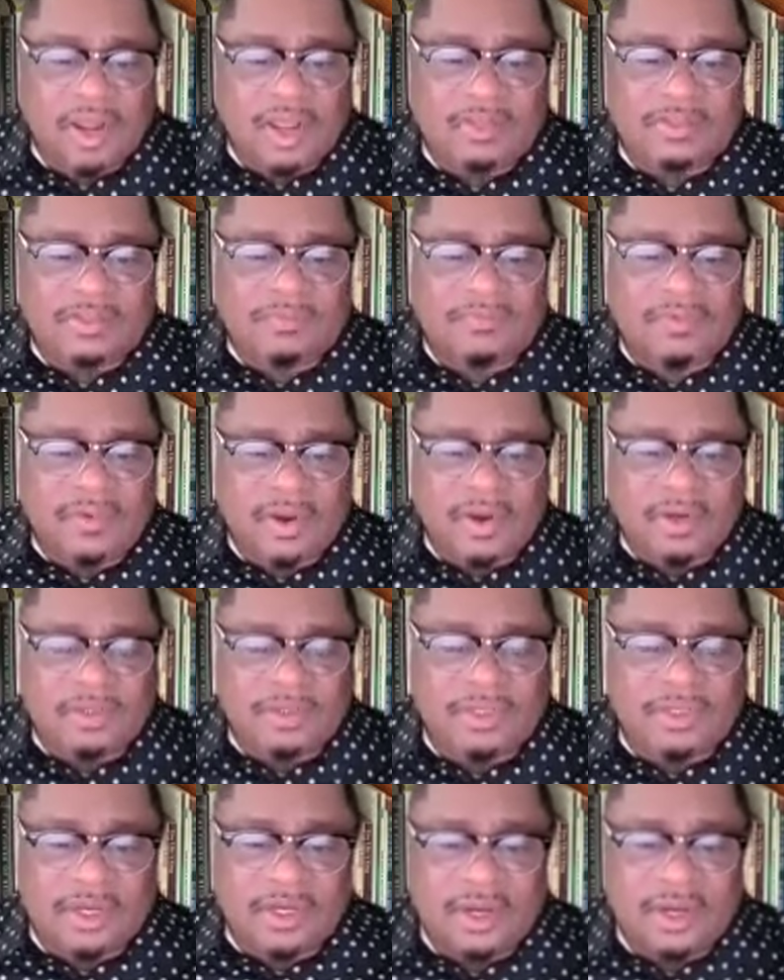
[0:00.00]
was a
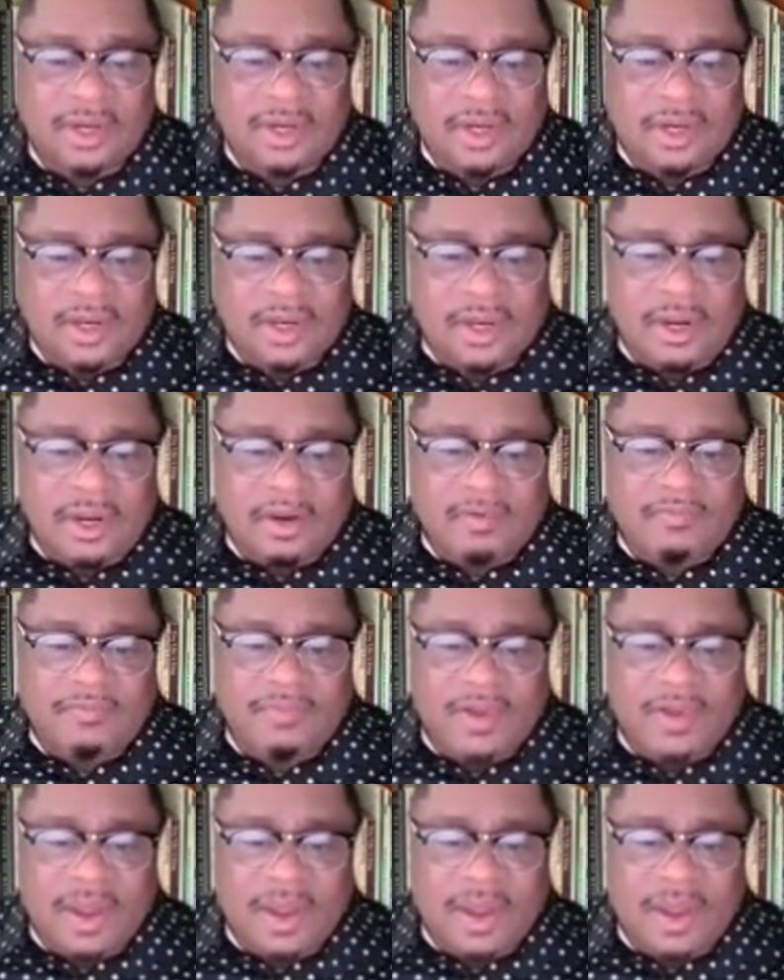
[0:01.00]
virgin. Her